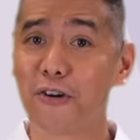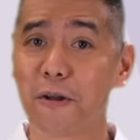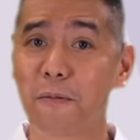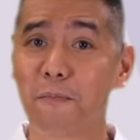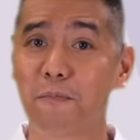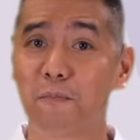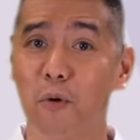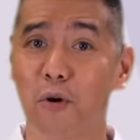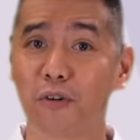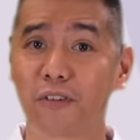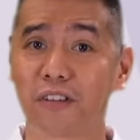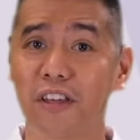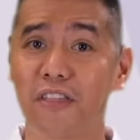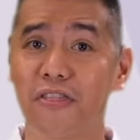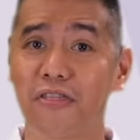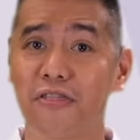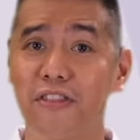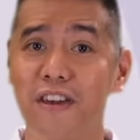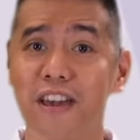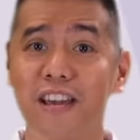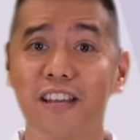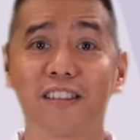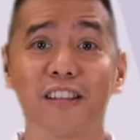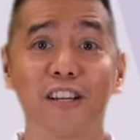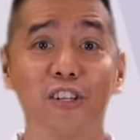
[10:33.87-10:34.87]
important
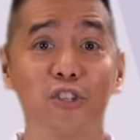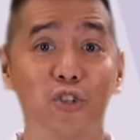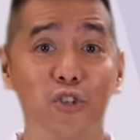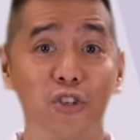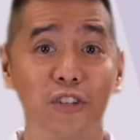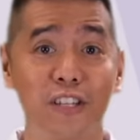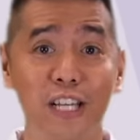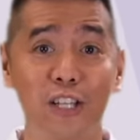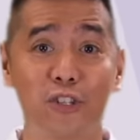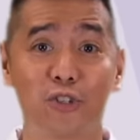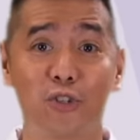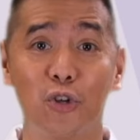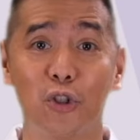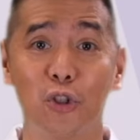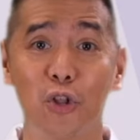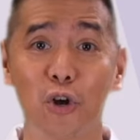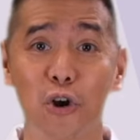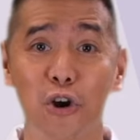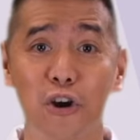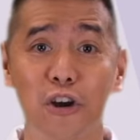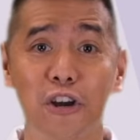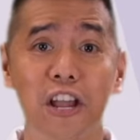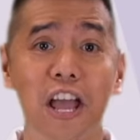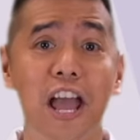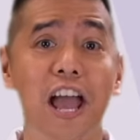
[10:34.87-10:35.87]
thing that you need to
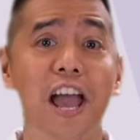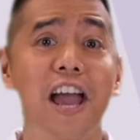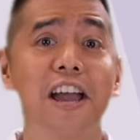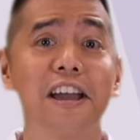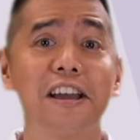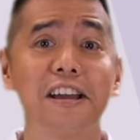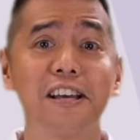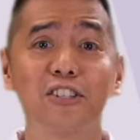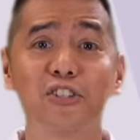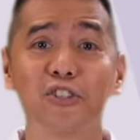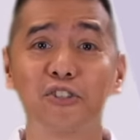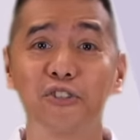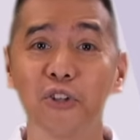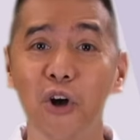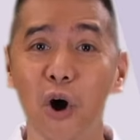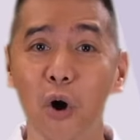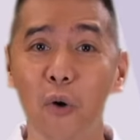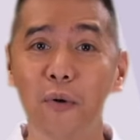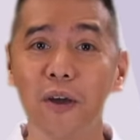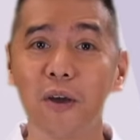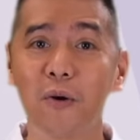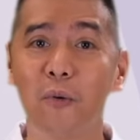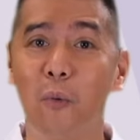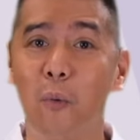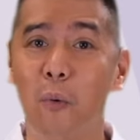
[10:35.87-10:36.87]
learn is
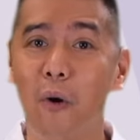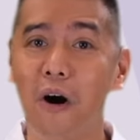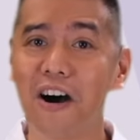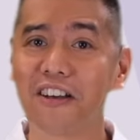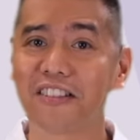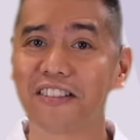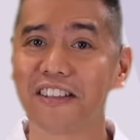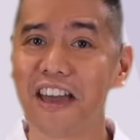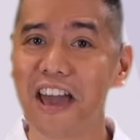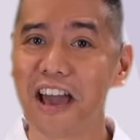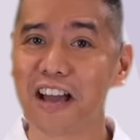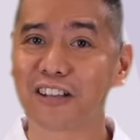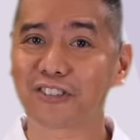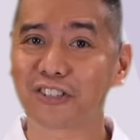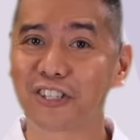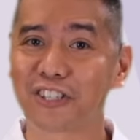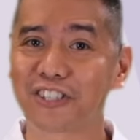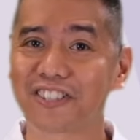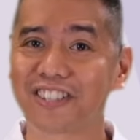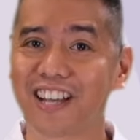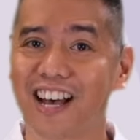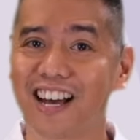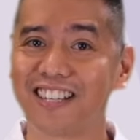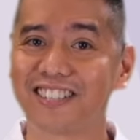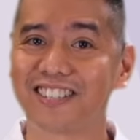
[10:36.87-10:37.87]
knowing what
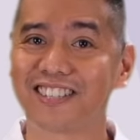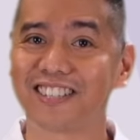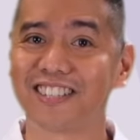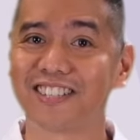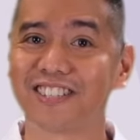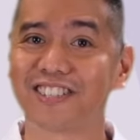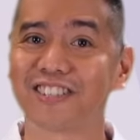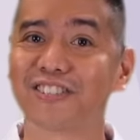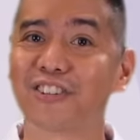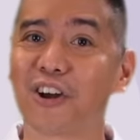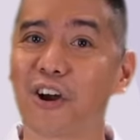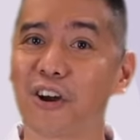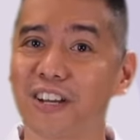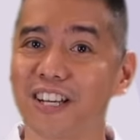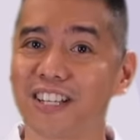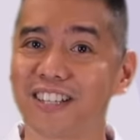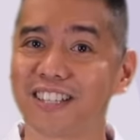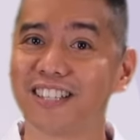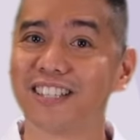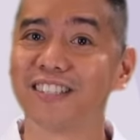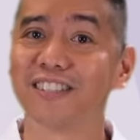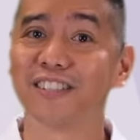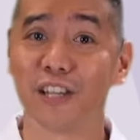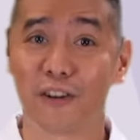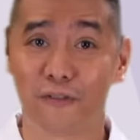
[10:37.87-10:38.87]
exercises
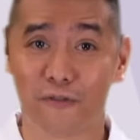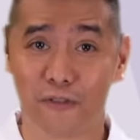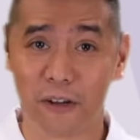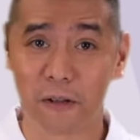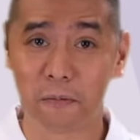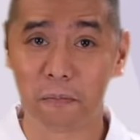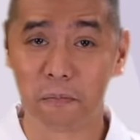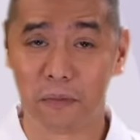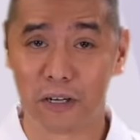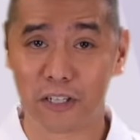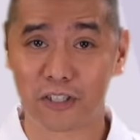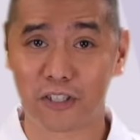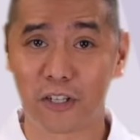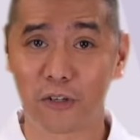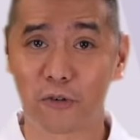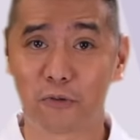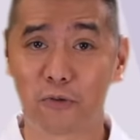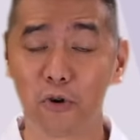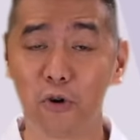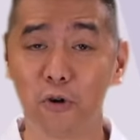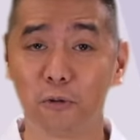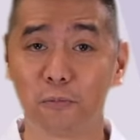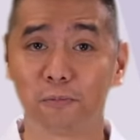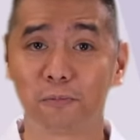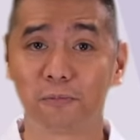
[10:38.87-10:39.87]
targeted different muscle
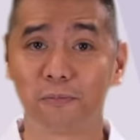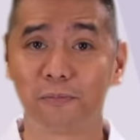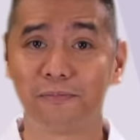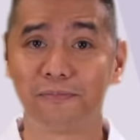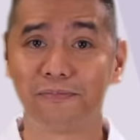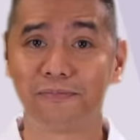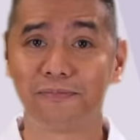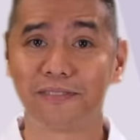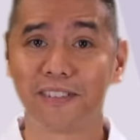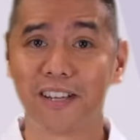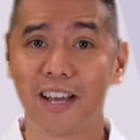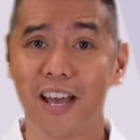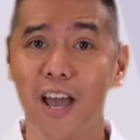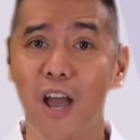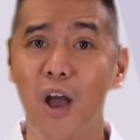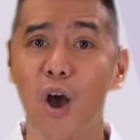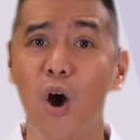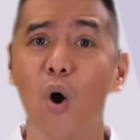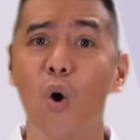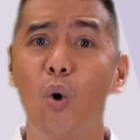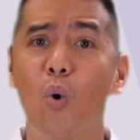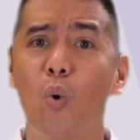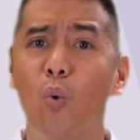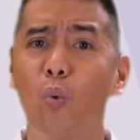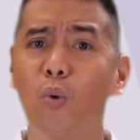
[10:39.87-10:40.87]
group.
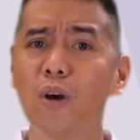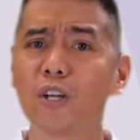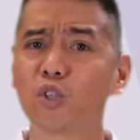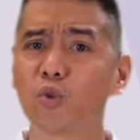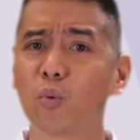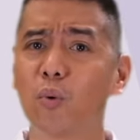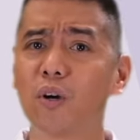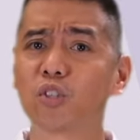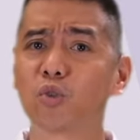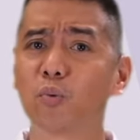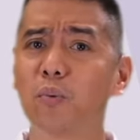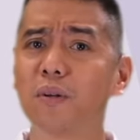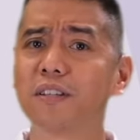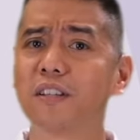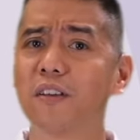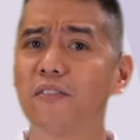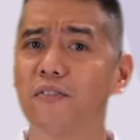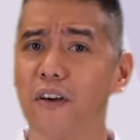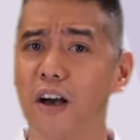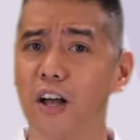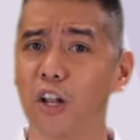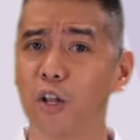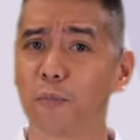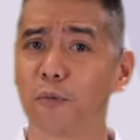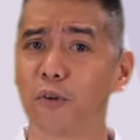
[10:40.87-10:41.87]
Which ones will
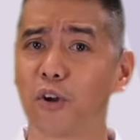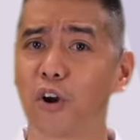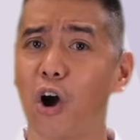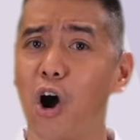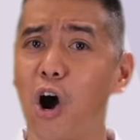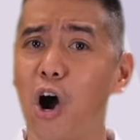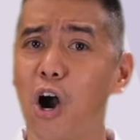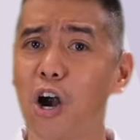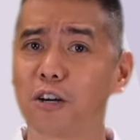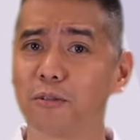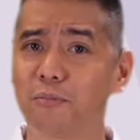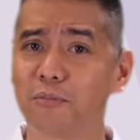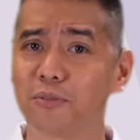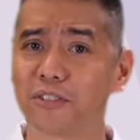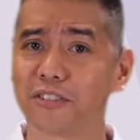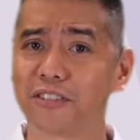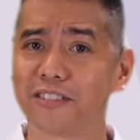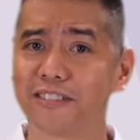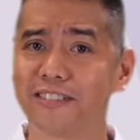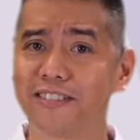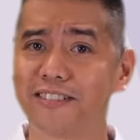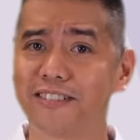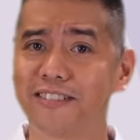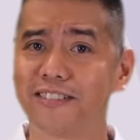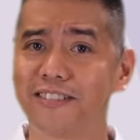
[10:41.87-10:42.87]
develop your arms,
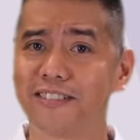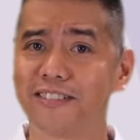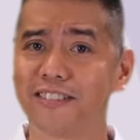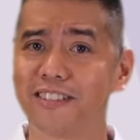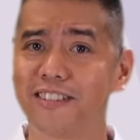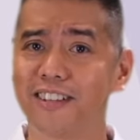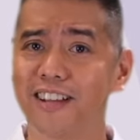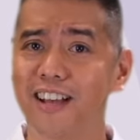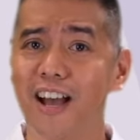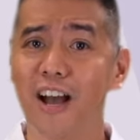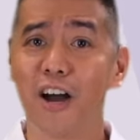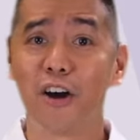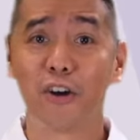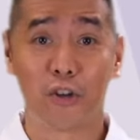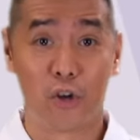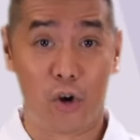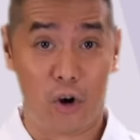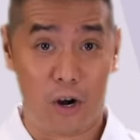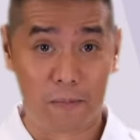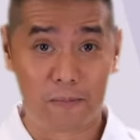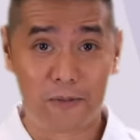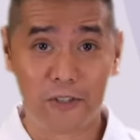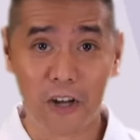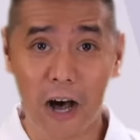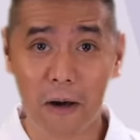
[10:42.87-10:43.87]

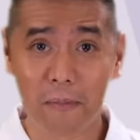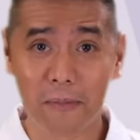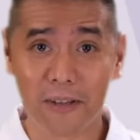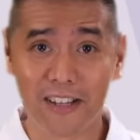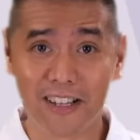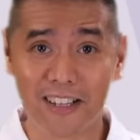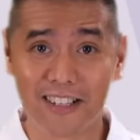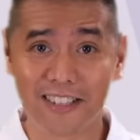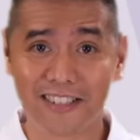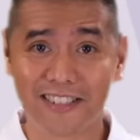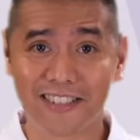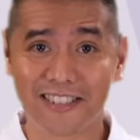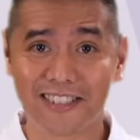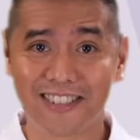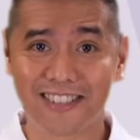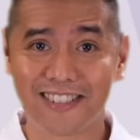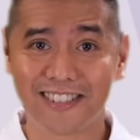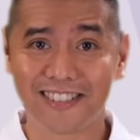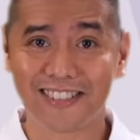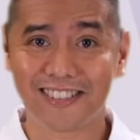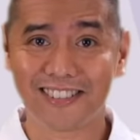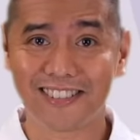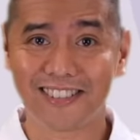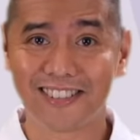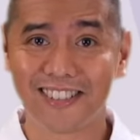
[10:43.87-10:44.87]
your abdominals,
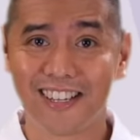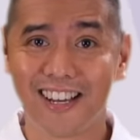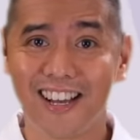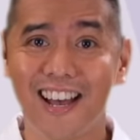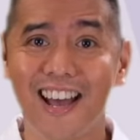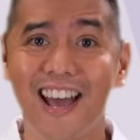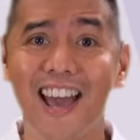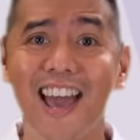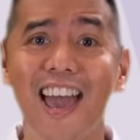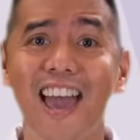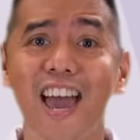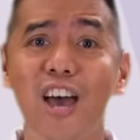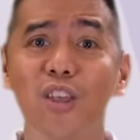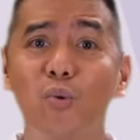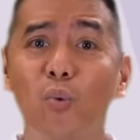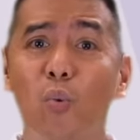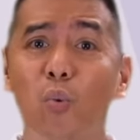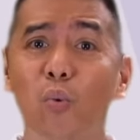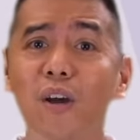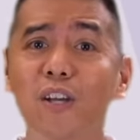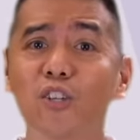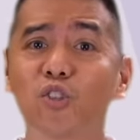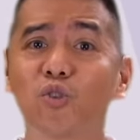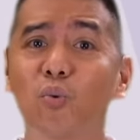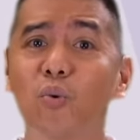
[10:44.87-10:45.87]
and
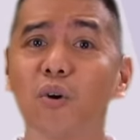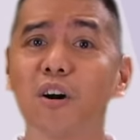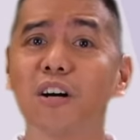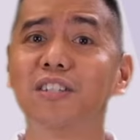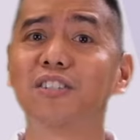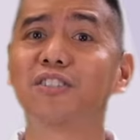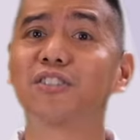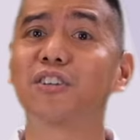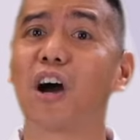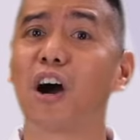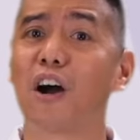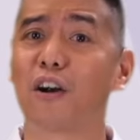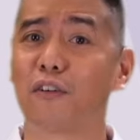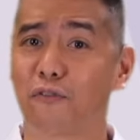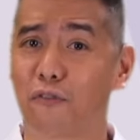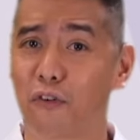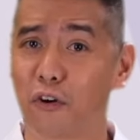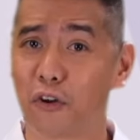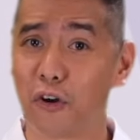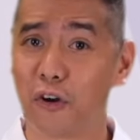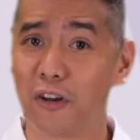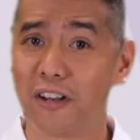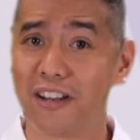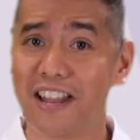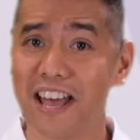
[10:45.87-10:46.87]
which ones are for
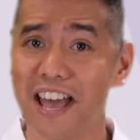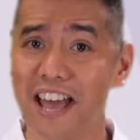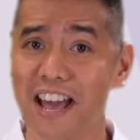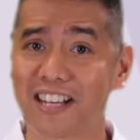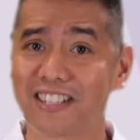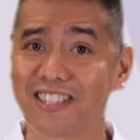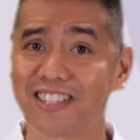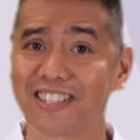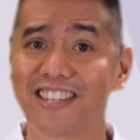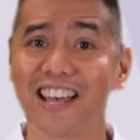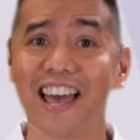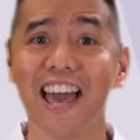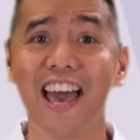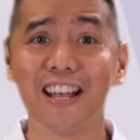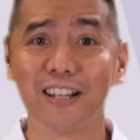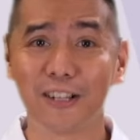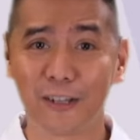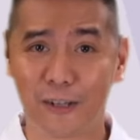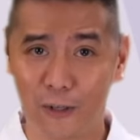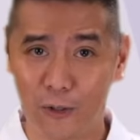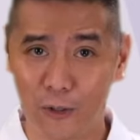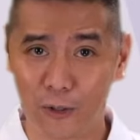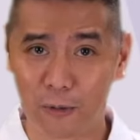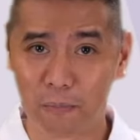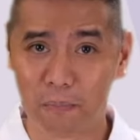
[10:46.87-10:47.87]
your legs and
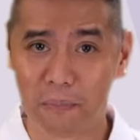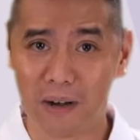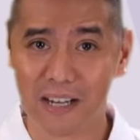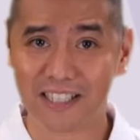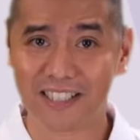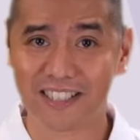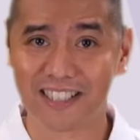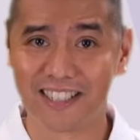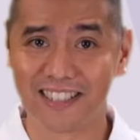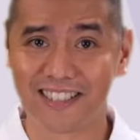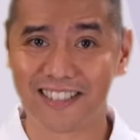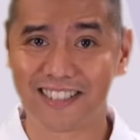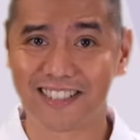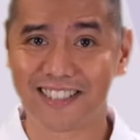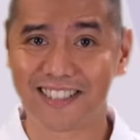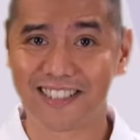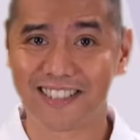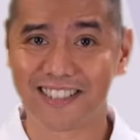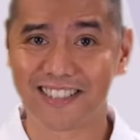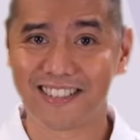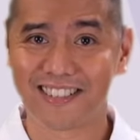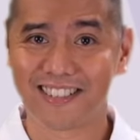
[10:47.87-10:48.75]
glute muscles.